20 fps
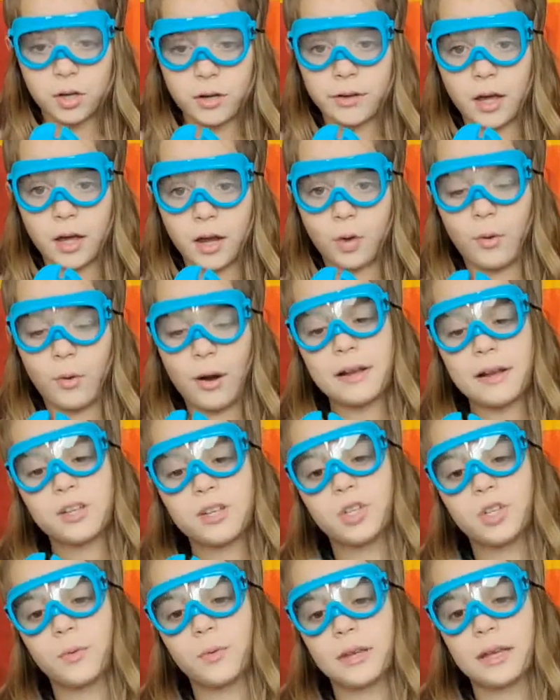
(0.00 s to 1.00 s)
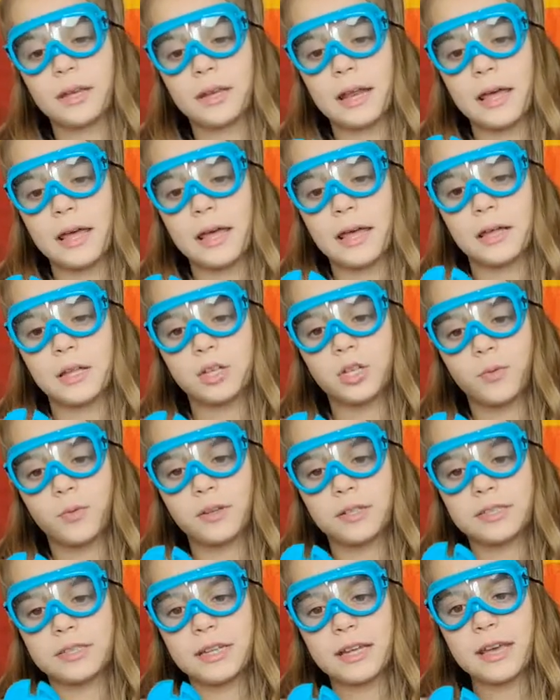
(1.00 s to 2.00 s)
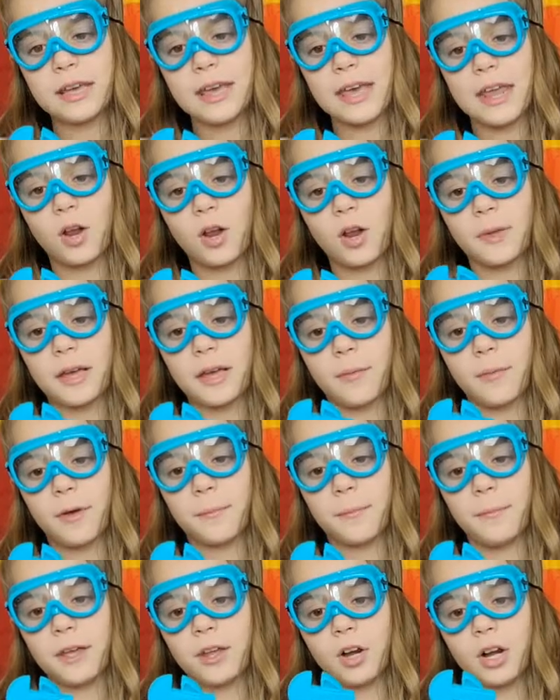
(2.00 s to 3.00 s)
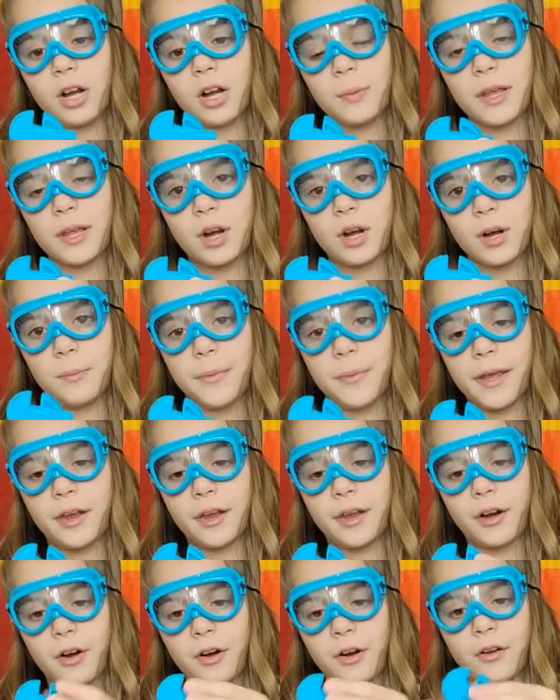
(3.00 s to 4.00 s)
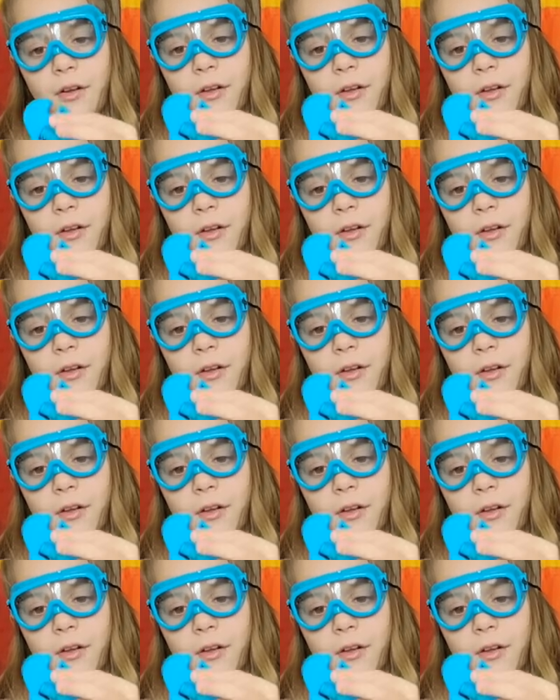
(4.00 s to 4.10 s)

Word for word: Got a wrench so we can twist it and it'll become bigger and bigger and bigger.